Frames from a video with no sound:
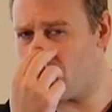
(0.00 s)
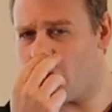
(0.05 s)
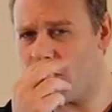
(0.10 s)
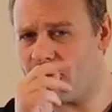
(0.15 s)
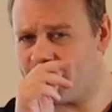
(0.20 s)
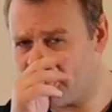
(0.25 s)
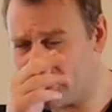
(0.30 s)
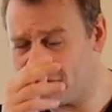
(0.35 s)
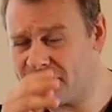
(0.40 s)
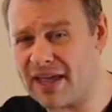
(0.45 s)
to that
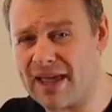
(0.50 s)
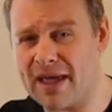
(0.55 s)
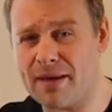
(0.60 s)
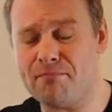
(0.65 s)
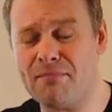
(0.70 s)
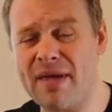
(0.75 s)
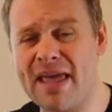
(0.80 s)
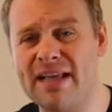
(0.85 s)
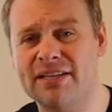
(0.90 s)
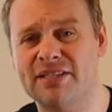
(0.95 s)
offer that
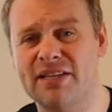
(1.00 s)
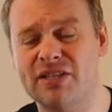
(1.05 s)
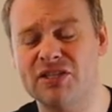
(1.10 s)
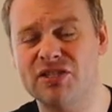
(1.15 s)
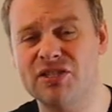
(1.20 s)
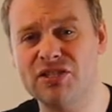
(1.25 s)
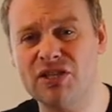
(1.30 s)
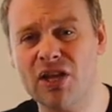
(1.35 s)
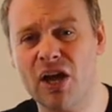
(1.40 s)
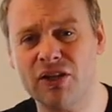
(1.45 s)
it makes
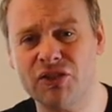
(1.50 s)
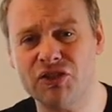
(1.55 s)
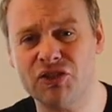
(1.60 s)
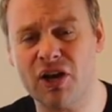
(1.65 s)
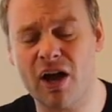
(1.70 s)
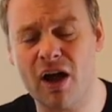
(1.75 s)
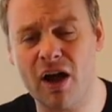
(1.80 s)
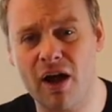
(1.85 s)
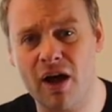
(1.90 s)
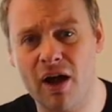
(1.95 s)
it
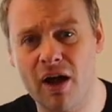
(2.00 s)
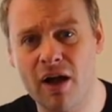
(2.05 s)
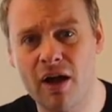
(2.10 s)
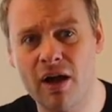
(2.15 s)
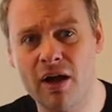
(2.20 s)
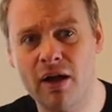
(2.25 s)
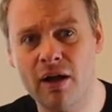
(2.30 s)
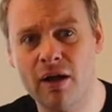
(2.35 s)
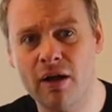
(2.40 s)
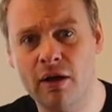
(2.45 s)
such a
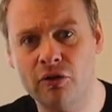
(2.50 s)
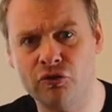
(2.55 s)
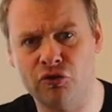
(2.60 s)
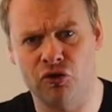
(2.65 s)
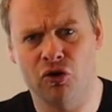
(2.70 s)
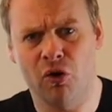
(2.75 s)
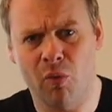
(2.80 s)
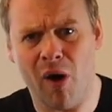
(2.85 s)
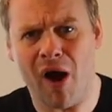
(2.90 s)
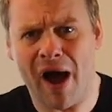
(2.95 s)

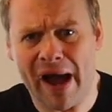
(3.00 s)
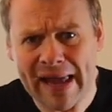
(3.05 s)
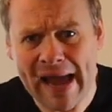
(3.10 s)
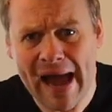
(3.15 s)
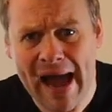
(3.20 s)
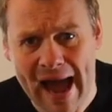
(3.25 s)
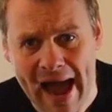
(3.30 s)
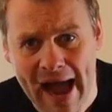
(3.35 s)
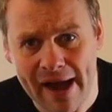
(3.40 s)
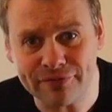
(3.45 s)
do you know what?
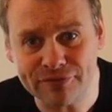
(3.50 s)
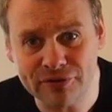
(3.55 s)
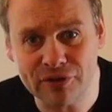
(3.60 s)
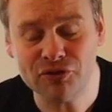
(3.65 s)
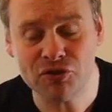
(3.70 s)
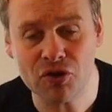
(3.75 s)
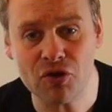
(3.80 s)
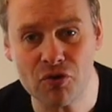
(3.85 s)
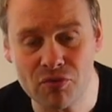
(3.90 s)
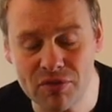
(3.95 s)
I have
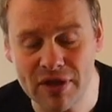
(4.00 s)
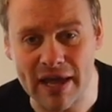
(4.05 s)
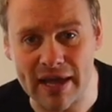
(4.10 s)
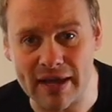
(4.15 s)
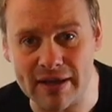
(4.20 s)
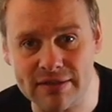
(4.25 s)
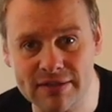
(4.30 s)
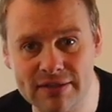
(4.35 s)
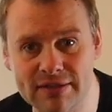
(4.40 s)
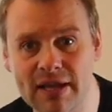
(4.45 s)
to do
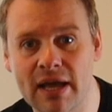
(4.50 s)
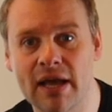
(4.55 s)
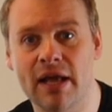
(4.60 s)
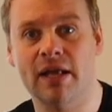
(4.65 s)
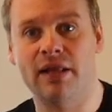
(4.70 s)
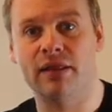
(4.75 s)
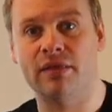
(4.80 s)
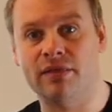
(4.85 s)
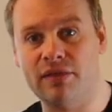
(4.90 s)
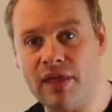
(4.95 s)
this.
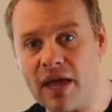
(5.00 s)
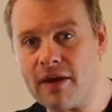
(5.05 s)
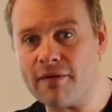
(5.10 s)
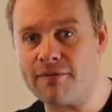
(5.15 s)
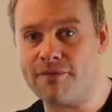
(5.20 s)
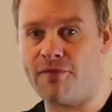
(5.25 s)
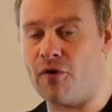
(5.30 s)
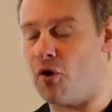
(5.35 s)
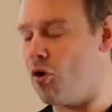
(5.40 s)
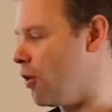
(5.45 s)

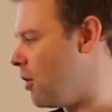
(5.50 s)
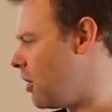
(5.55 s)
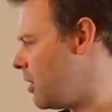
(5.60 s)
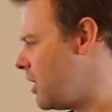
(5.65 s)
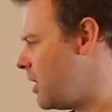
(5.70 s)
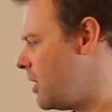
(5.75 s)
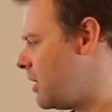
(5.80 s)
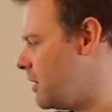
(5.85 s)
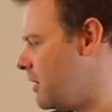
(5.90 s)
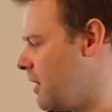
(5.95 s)

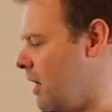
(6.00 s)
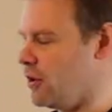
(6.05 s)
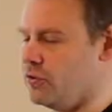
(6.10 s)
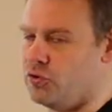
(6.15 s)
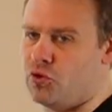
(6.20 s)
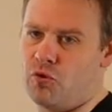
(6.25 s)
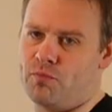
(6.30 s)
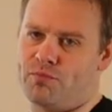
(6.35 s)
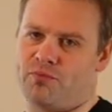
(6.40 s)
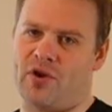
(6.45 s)
Therefore,
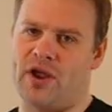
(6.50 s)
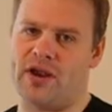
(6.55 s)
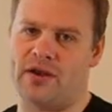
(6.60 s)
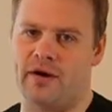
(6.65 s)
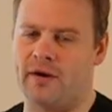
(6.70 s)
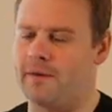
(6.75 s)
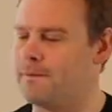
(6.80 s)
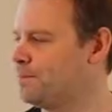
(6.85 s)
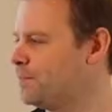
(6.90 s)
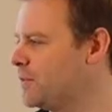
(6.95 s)
no
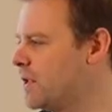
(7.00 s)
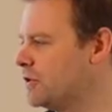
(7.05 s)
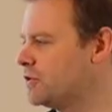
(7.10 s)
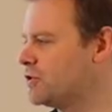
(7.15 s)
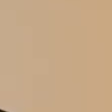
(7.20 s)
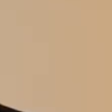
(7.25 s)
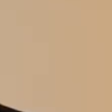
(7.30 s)
brainer.